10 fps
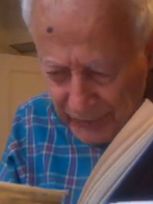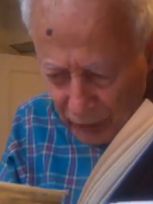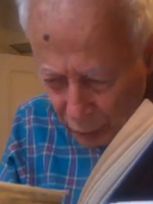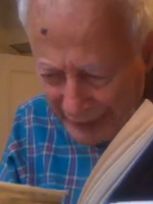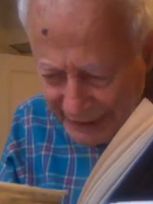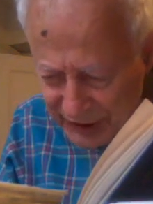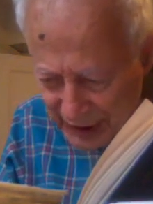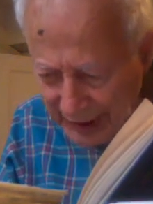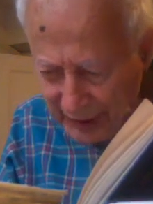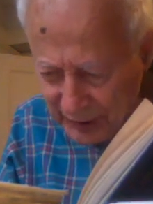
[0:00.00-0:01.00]
Great
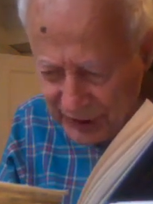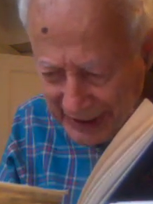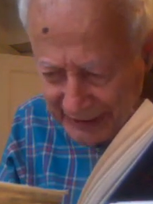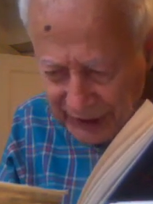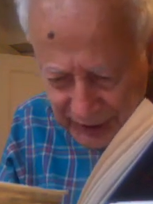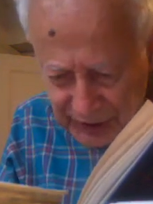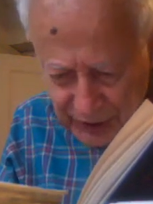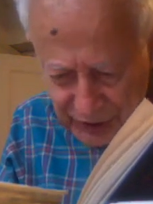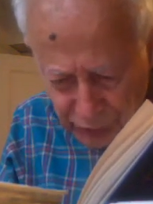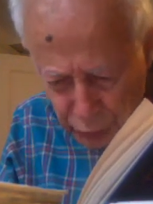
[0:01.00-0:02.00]
scholars and
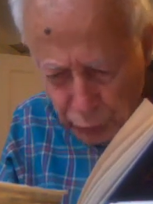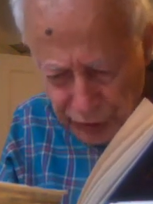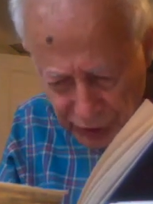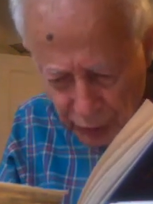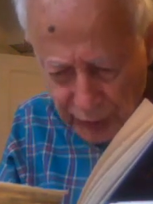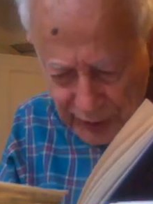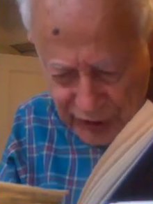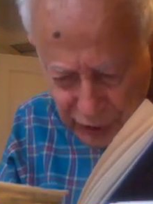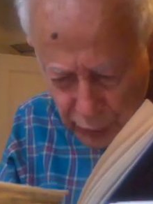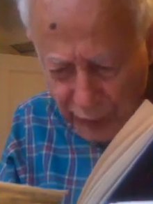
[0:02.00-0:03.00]
teachers drew students
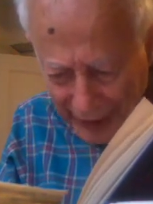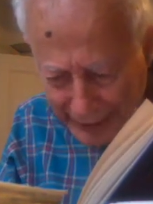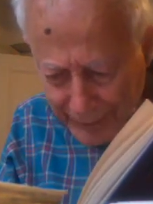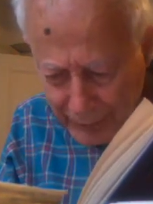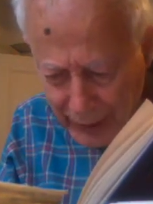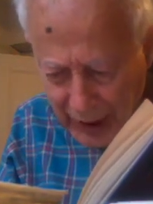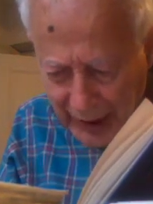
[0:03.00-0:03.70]
to them,